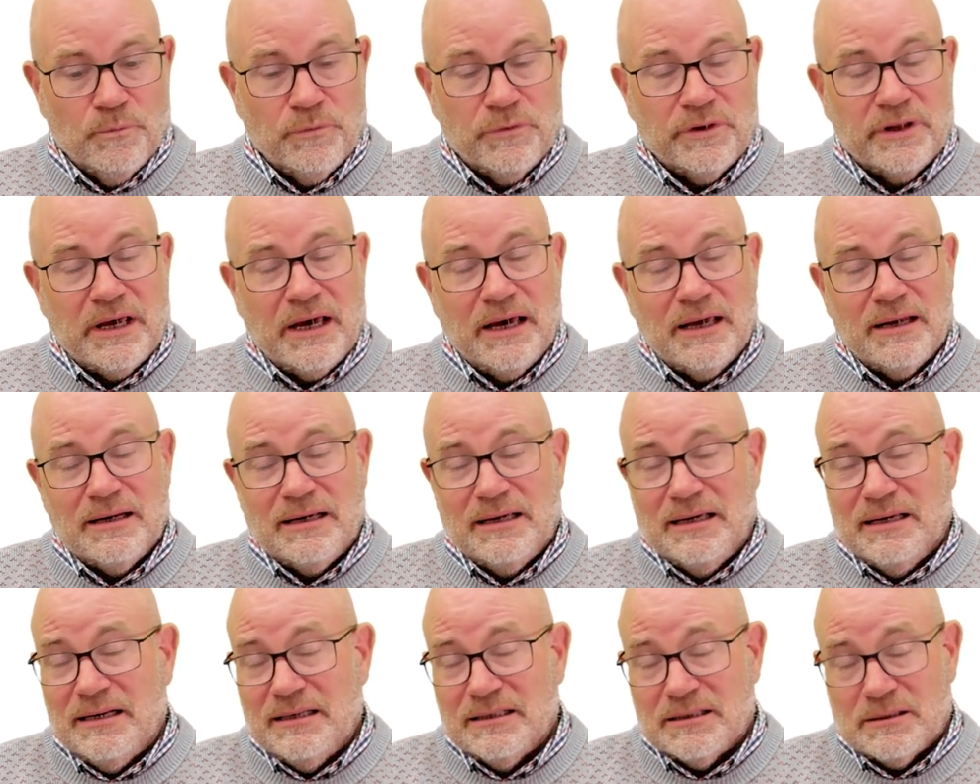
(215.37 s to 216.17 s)

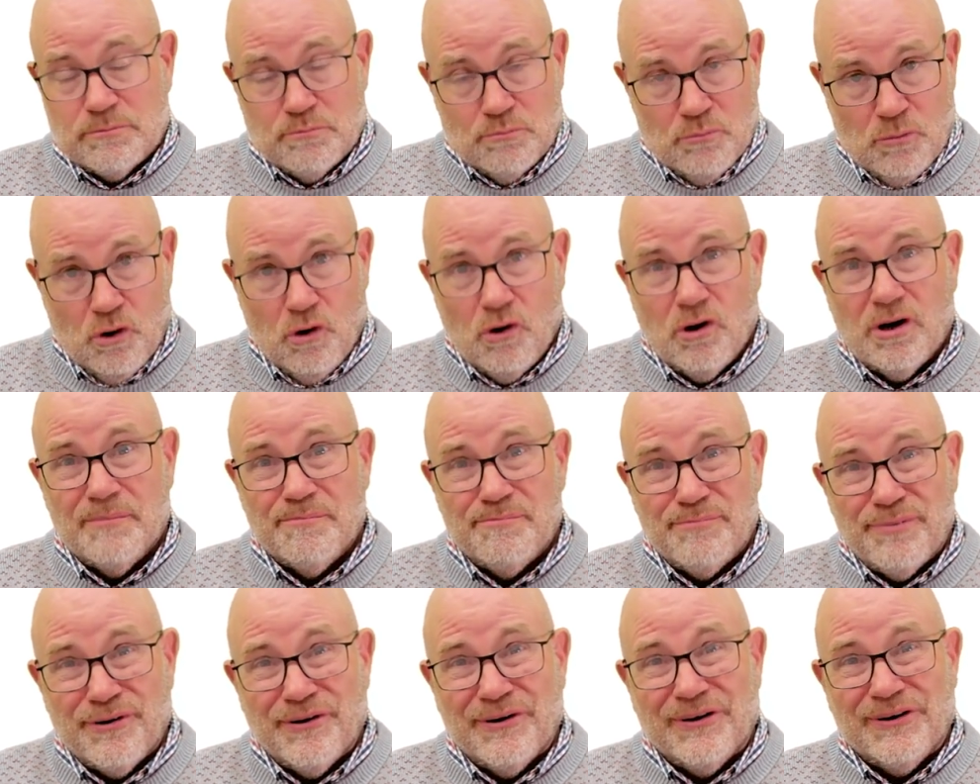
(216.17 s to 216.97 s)
it is more
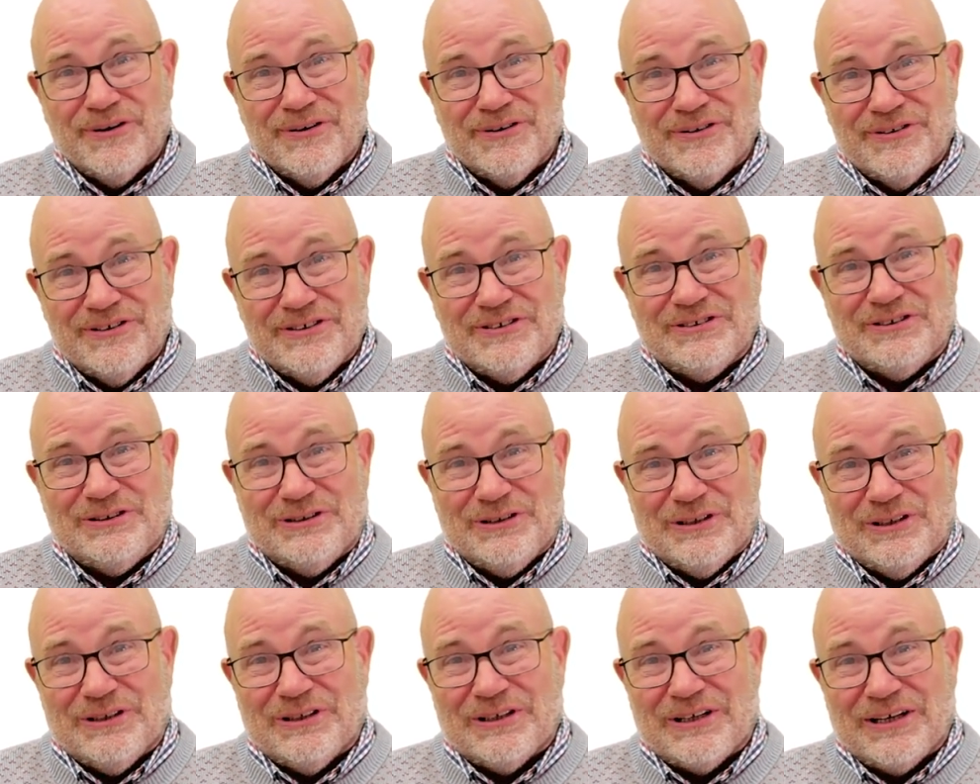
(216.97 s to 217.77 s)
important this
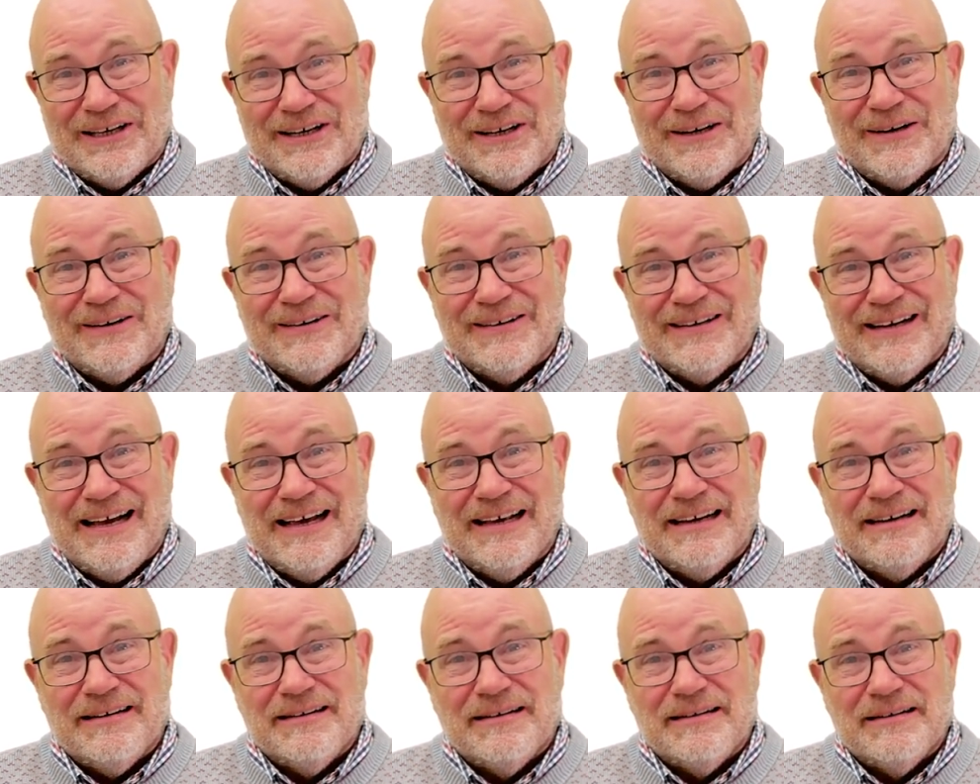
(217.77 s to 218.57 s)
year to get
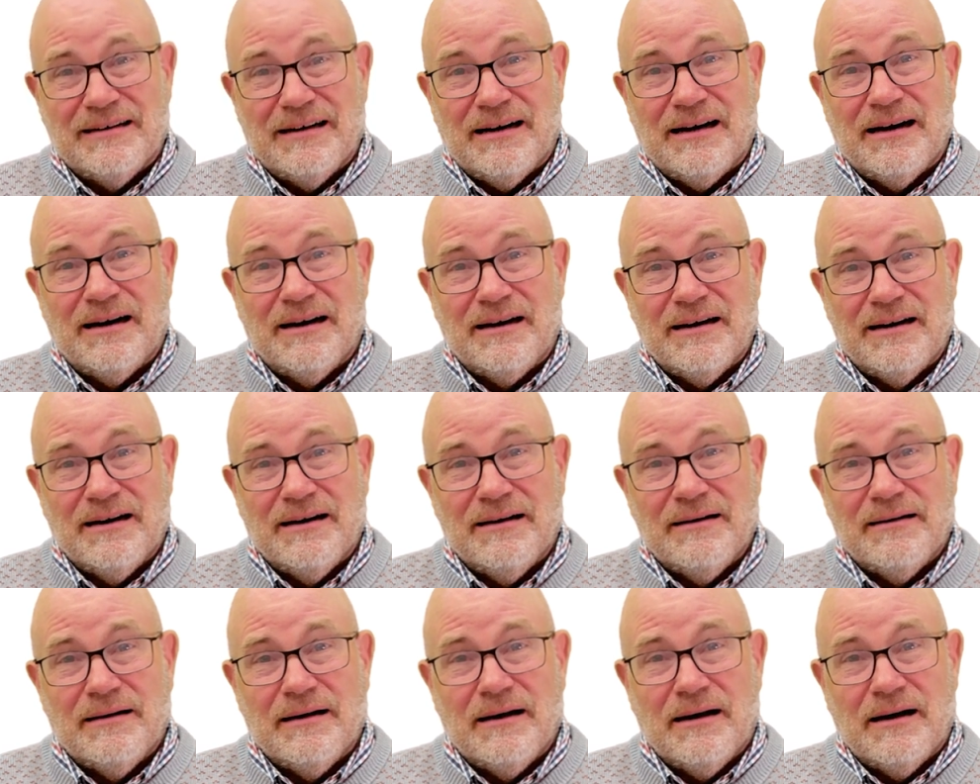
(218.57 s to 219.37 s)

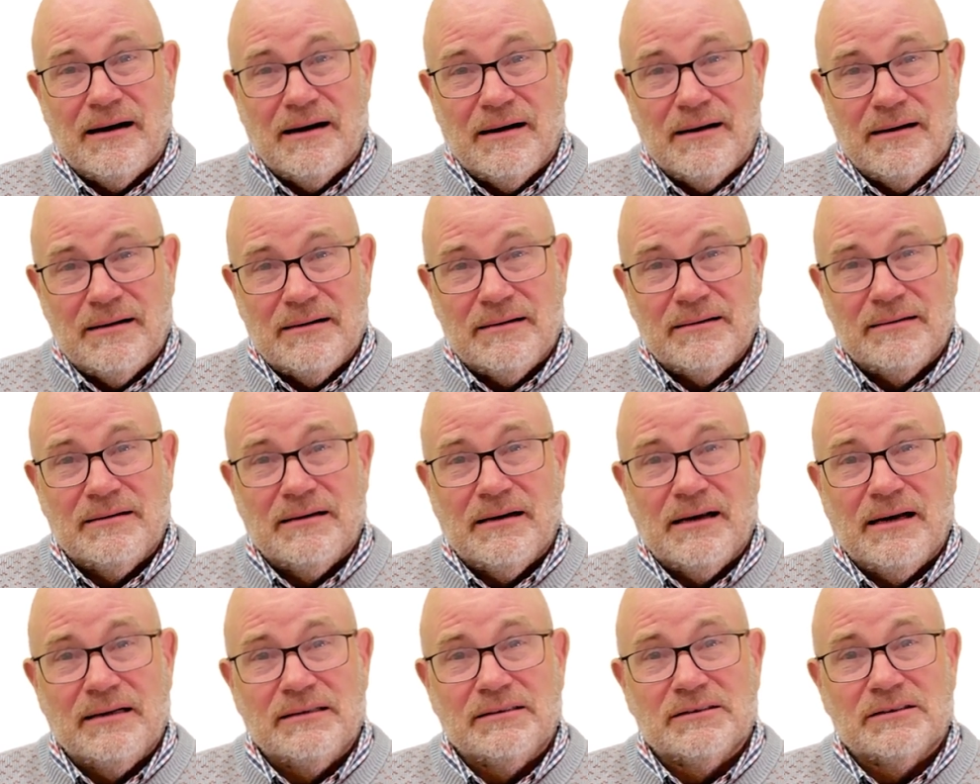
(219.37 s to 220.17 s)
our
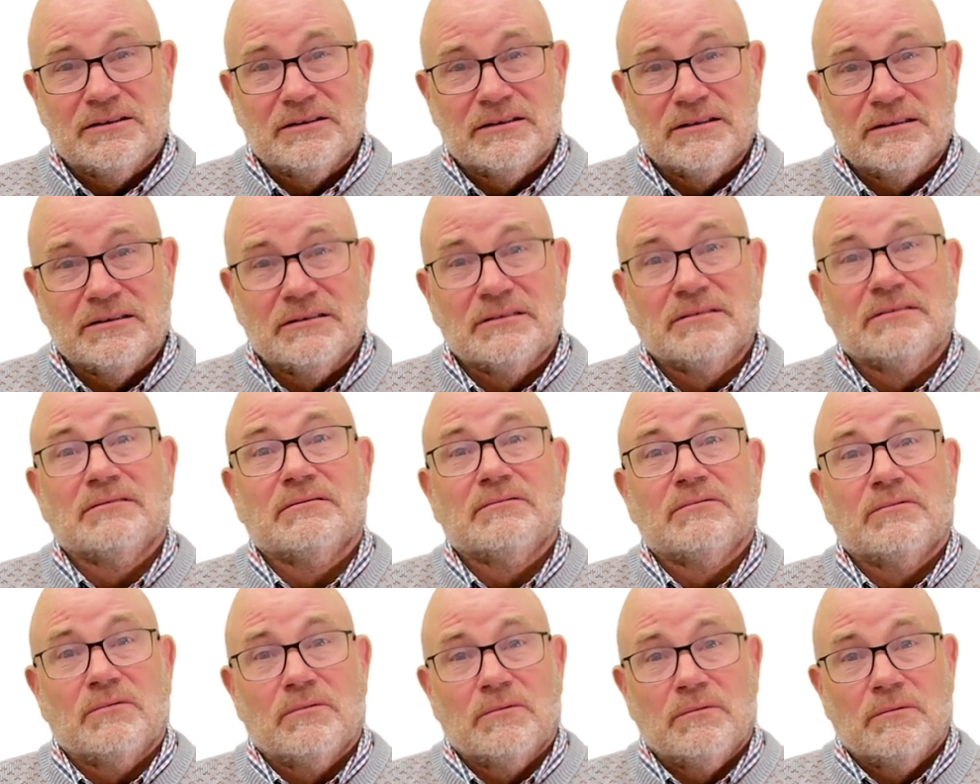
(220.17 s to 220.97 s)

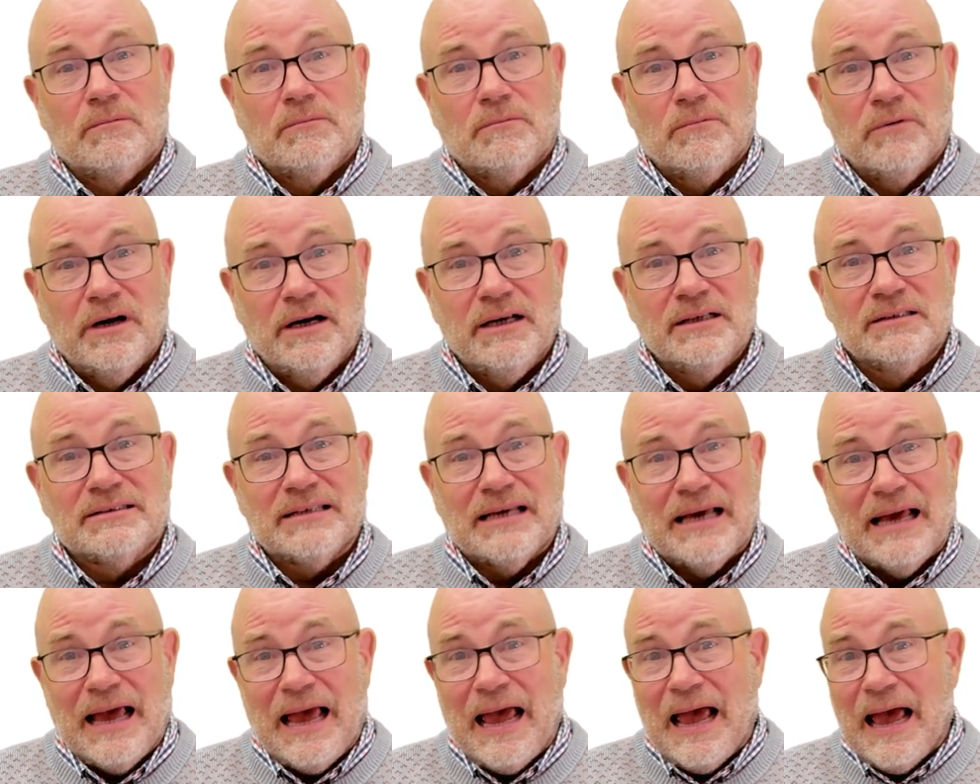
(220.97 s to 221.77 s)
nitrogen
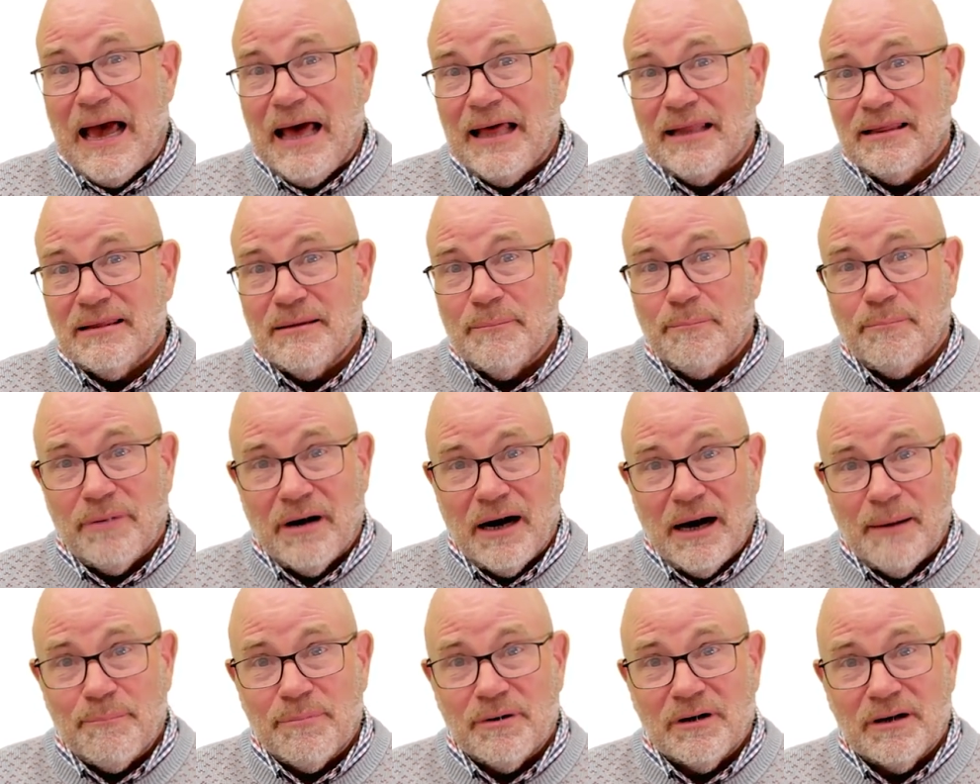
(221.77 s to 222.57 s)
rates at the
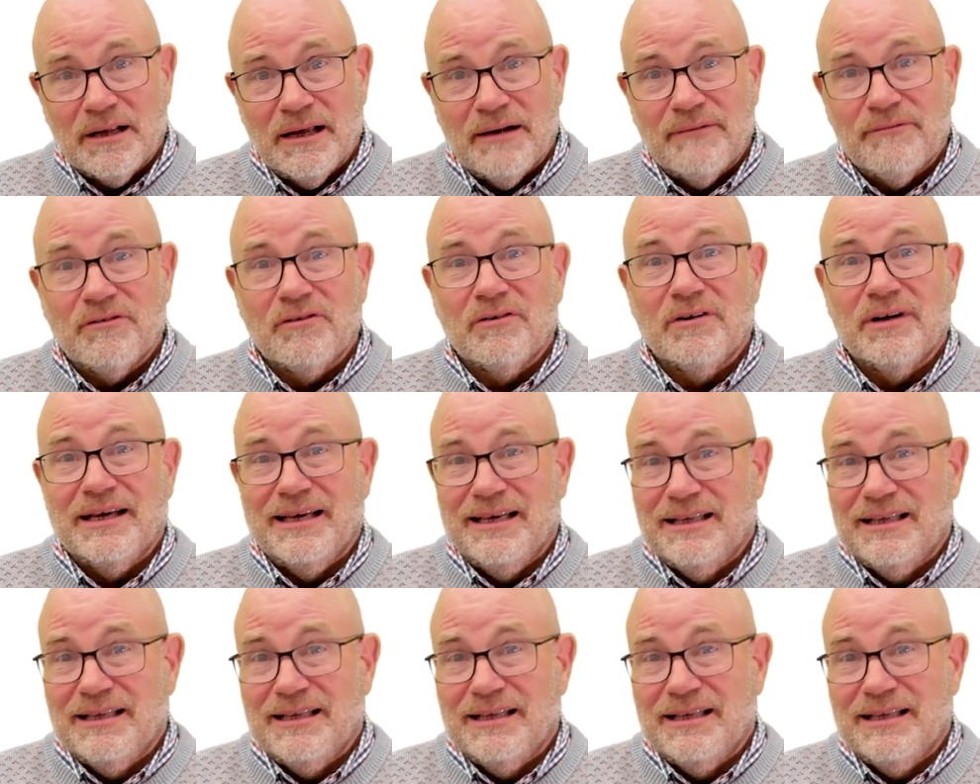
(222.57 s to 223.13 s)
proper level,